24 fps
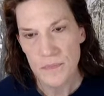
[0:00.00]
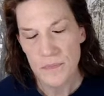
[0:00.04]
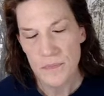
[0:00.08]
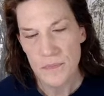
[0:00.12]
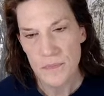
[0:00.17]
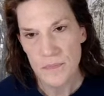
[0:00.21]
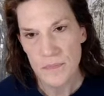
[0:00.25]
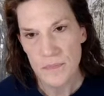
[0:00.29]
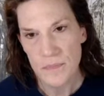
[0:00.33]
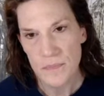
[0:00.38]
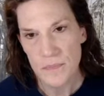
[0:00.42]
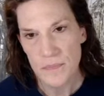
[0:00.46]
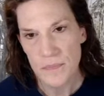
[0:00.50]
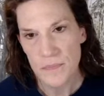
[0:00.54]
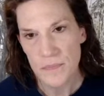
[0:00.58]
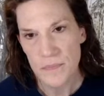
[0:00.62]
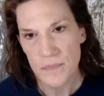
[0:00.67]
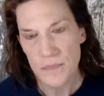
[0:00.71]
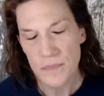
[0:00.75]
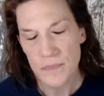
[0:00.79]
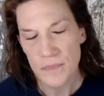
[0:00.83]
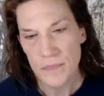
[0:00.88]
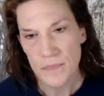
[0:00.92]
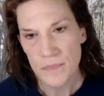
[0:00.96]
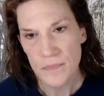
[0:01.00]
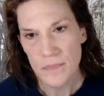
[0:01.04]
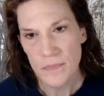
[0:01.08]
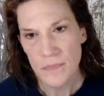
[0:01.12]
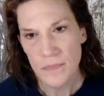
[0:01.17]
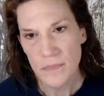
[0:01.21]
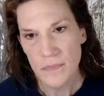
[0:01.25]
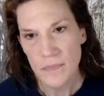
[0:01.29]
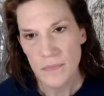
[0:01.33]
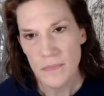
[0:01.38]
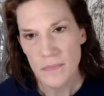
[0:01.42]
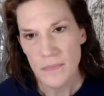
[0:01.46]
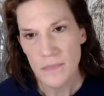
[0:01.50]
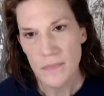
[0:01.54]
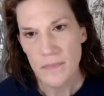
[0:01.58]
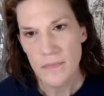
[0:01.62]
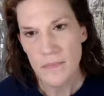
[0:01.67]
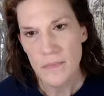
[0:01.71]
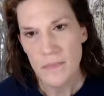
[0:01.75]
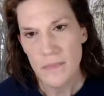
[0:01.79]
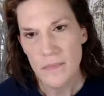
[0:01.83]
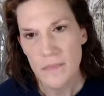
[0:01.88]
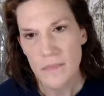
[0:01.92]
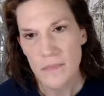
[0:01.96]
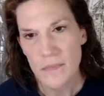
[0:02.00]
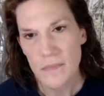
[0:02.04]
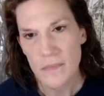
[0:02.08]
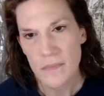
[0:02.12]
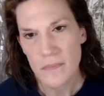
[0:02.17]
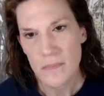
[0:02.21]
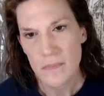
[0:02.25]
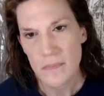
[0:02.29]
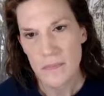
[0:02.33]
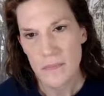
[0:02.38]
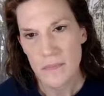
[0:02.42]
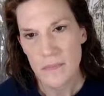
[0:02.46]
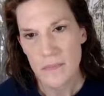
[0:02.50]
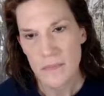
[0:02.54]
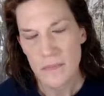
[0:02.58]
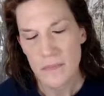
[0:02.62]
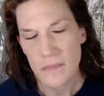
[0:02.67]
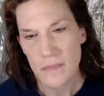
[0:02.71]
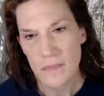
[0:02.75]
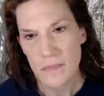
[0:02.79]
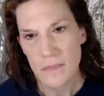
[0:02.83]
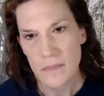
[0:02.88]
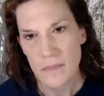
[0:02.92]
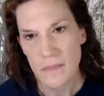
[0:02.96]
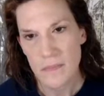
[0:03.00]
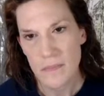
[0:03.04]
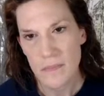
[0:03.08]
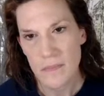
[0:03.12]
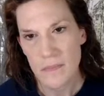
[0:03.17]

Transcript: (silent)